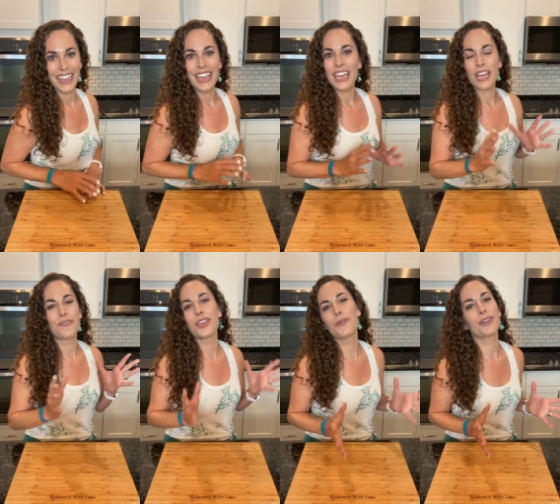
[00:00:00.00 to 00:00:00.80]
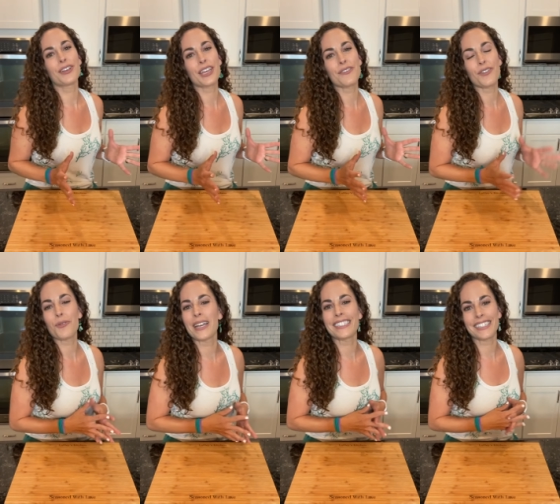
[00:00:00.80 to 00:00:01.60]
If you are looking for
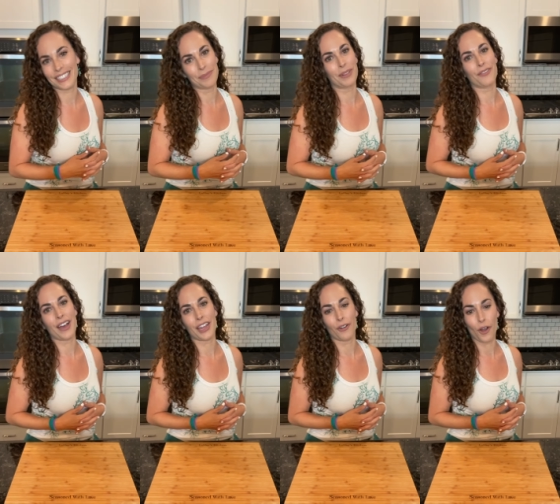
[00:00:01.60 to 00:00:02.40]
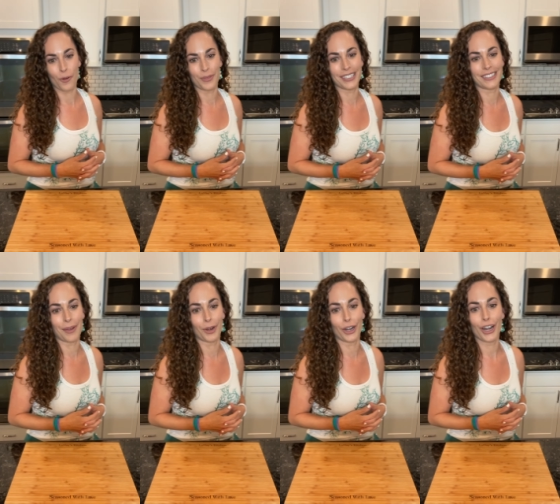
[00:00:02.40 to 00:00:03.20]
ways to simplify your home this
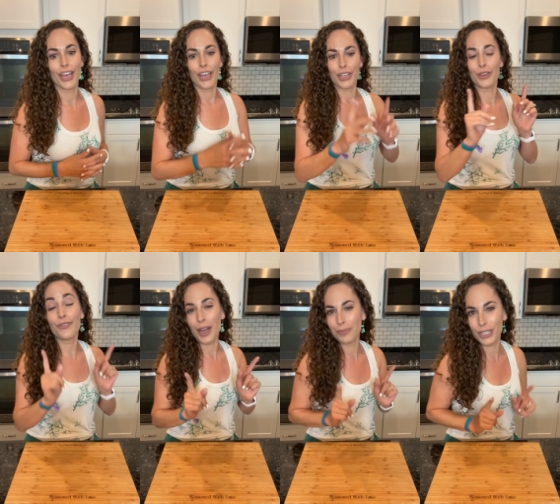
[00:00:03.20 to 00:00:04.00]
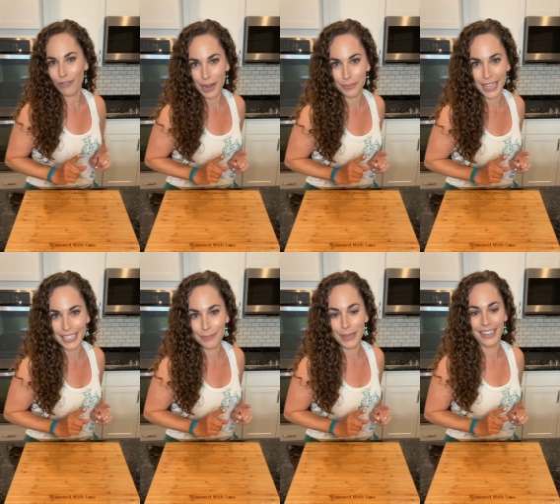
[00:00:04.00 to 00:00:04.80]
summer, you've come to the right place
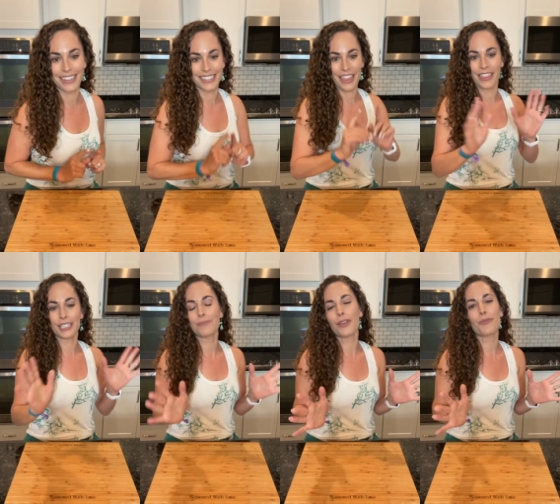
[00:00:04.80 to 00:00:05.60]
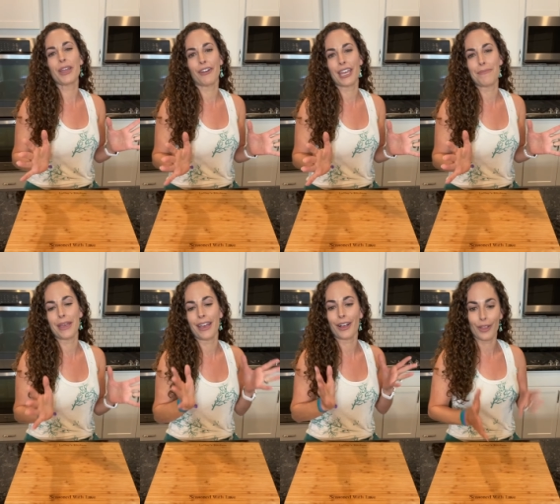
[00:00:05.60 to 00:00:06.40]
because this month we are keeping
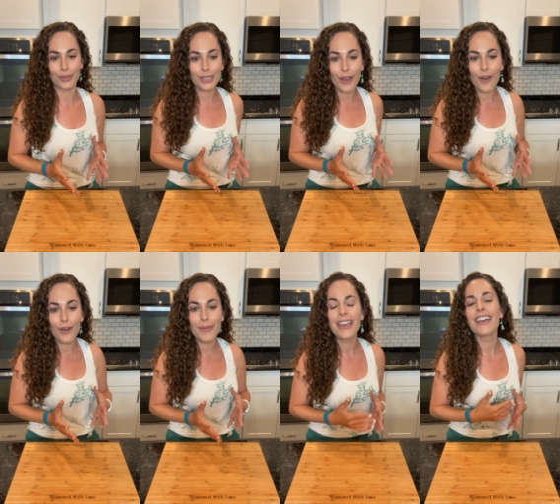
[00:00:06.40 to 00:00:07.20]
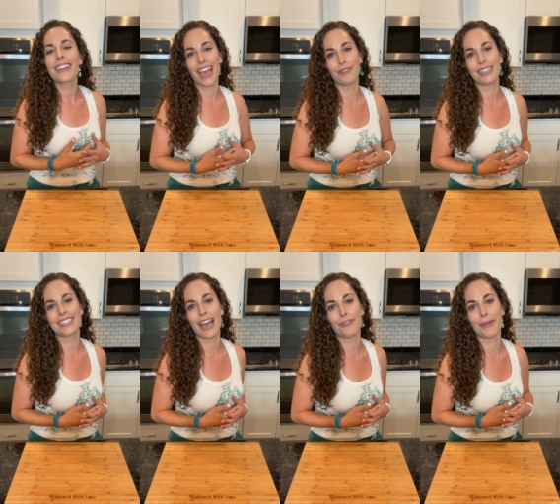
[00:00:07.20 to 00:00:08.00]
it close to home, counting
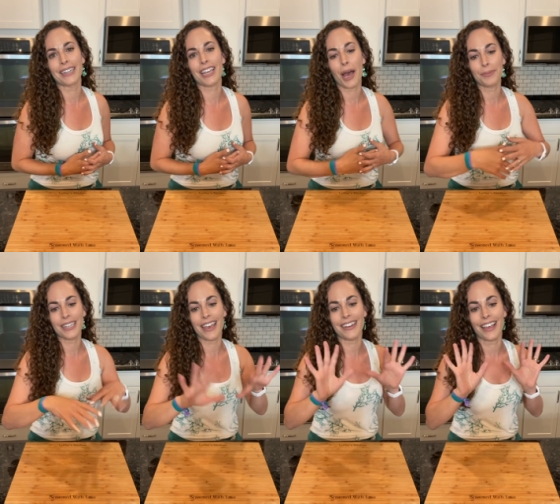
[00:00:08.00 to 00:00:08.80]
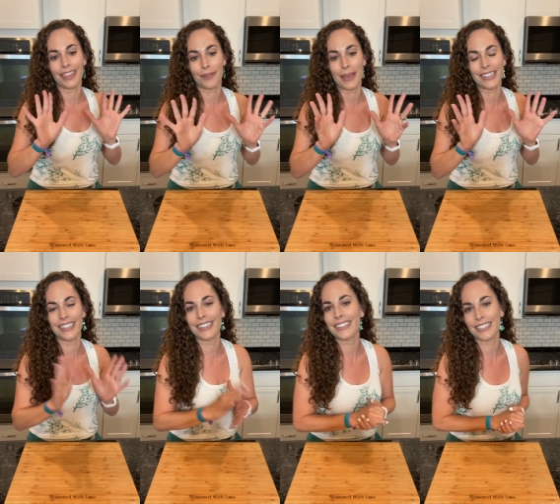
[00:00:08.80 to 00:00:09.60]
down my top 10
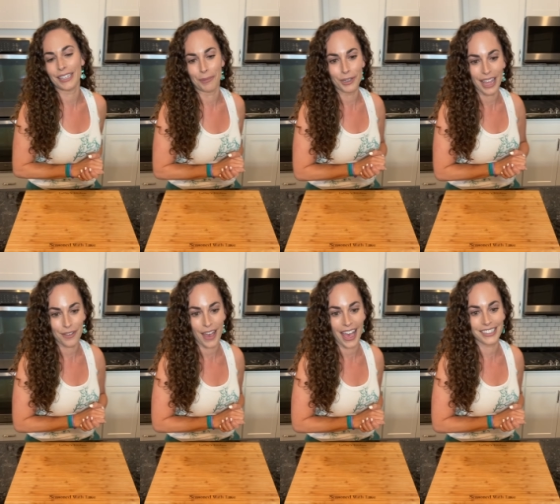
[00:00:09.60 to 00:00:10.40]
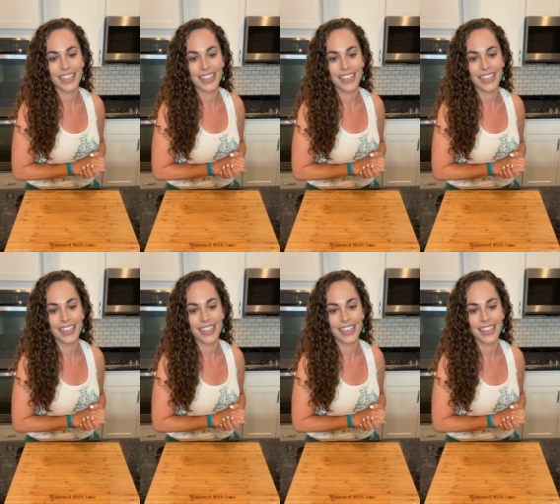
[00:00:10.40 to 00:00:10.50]
LaMayzing summer life hacks,